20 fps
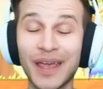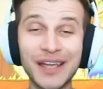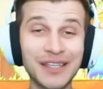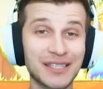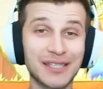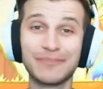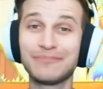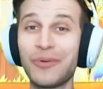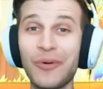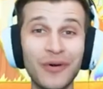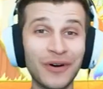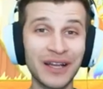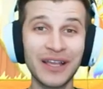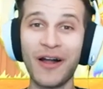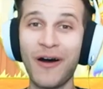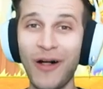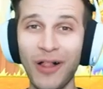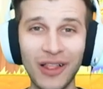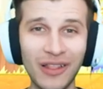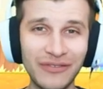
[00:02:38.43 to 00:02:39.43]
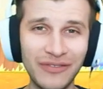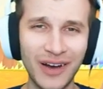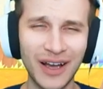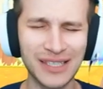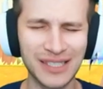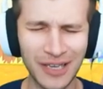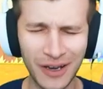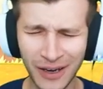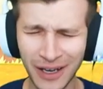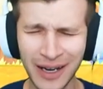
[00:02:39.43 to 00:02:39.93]
and supporting all of
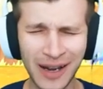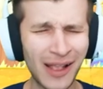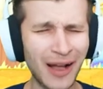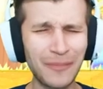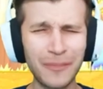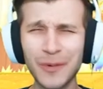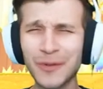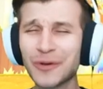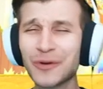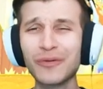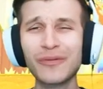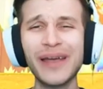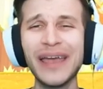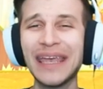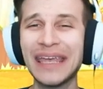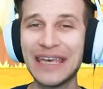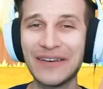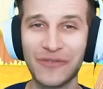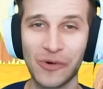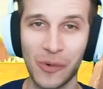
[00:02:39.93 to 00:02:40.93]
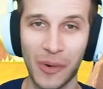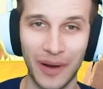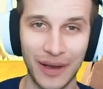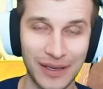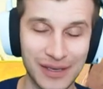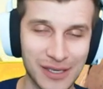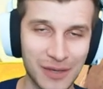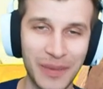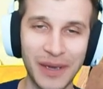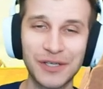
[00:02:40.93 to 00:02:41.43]
us, hooking it up with great
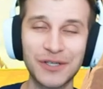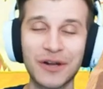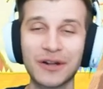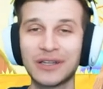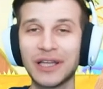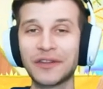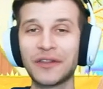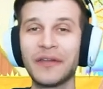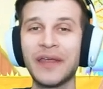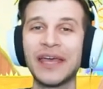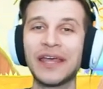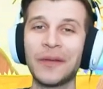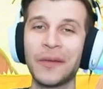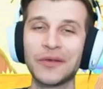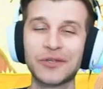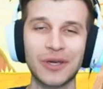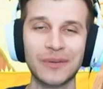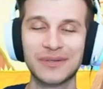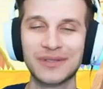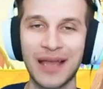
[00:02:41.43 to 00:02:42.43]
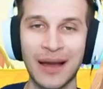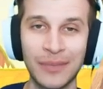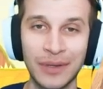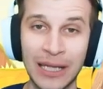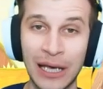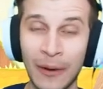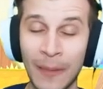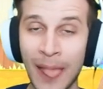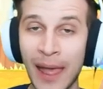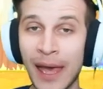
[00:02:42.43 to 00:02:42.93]
giveaways. So make sure to click the link in the description down
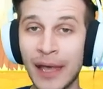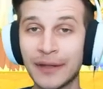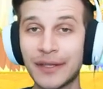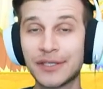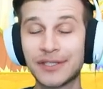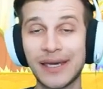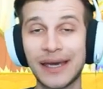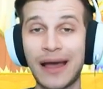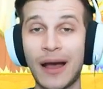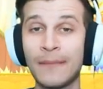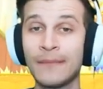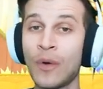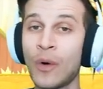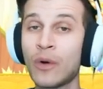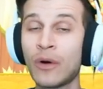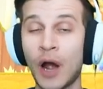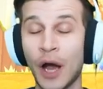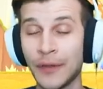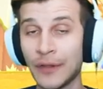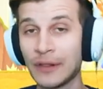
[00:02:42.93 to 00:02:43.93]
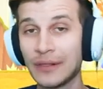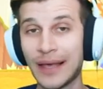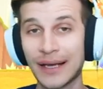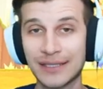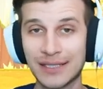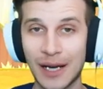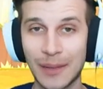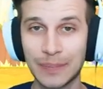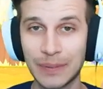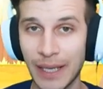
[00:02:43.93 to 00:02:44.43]
below to check out more on the
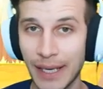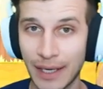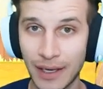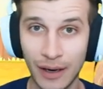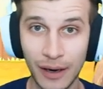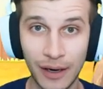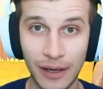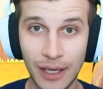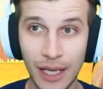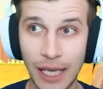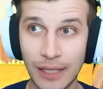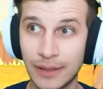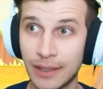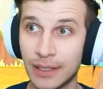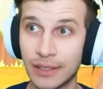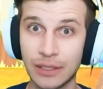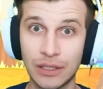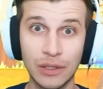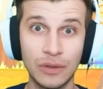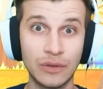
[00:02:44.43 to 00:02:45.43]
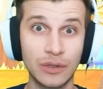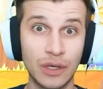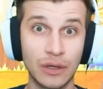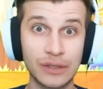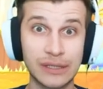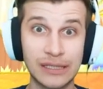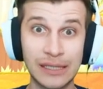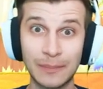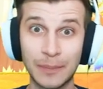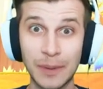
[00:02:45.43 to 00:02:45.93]
Lexar play card and then do
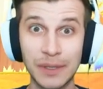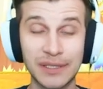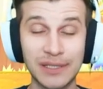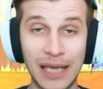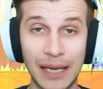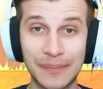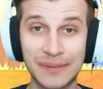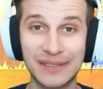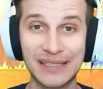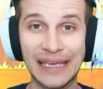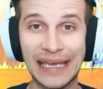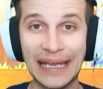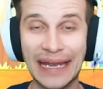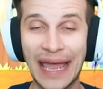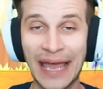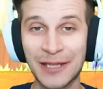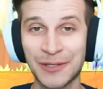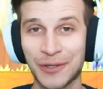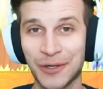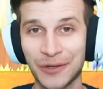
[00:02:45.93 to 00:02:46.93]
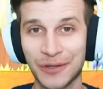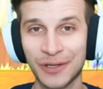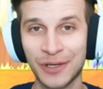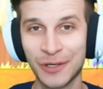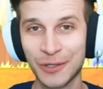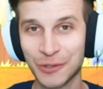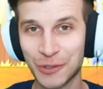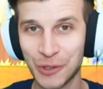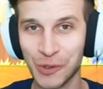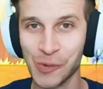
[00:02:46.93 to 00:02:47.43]
those simple steps to get entered
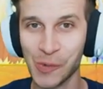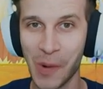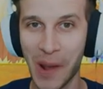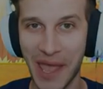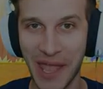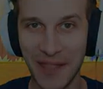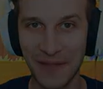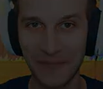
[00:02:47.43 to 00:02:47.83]
to win.